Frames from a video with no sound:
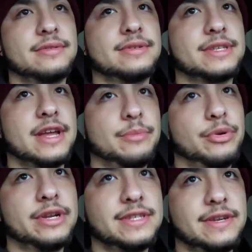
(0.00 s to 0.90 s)
it's getting
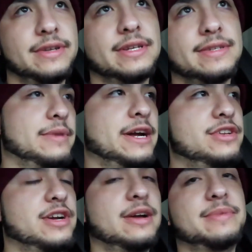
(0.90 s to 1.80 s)
pretty serious. My
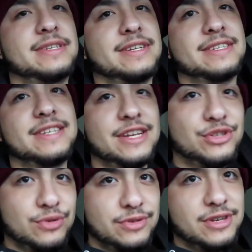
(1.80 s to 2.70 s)
job is an
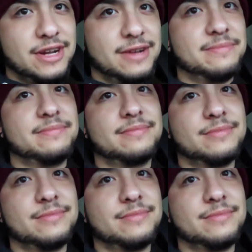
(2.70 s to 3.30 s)
essential job,